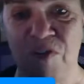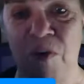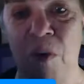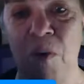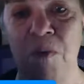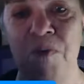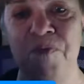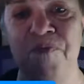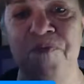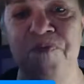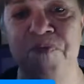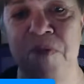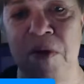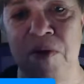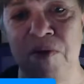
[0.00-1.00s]
phone.
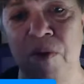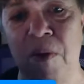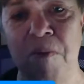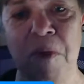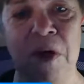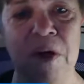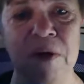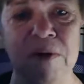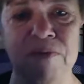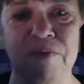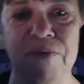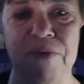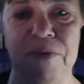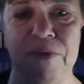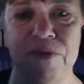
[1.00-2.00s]
So I'm going to
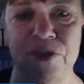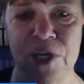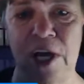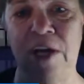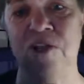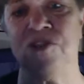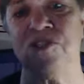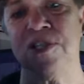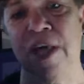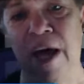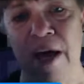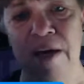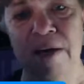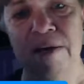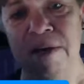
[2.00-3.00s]
change
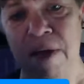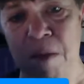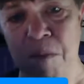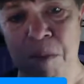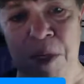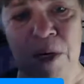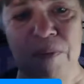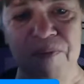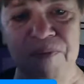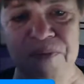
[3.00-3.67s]
that number.